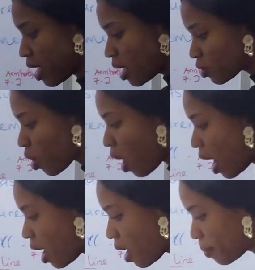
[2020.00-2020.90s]
So
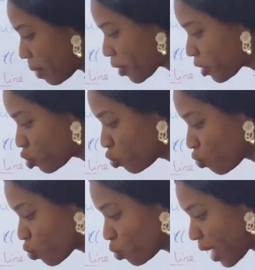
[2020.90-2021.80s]
I'm going
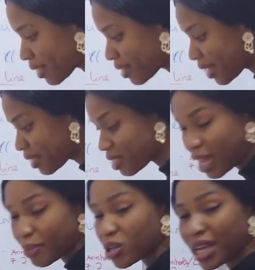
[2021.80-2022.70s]
to extend this
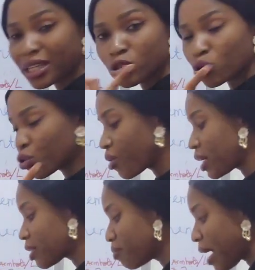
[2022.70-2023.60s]
line because I need to
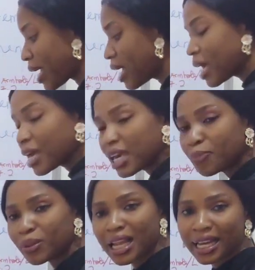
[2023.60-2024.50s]
create my
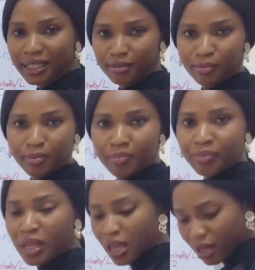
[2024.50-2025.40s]
hip line,
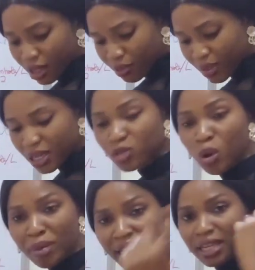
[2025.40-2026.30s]
because
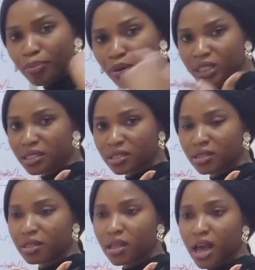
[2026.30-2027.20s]
we're making a
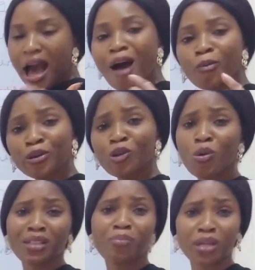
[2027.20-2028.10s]
bodice. I hope we know
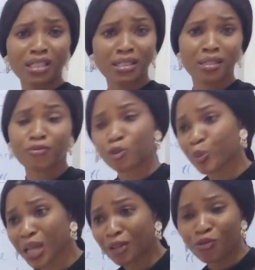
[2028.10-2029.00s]
what a bodice is. For
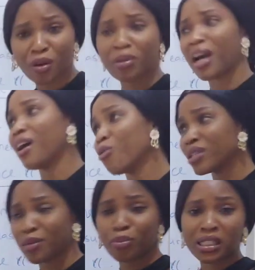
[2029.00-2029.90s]
people that are not familiar,
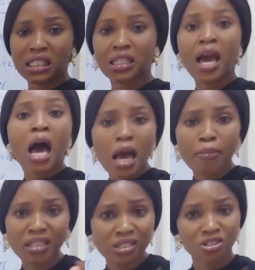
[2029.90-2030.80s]
what's a bodice? A
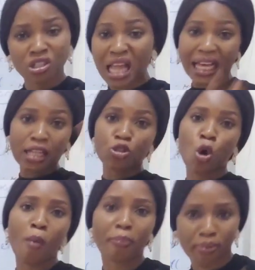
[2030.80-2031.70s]
bodice is just like a
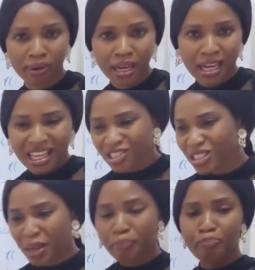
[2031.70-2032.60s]
top. It's
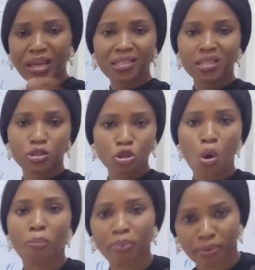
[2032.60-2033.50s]
just a basic top.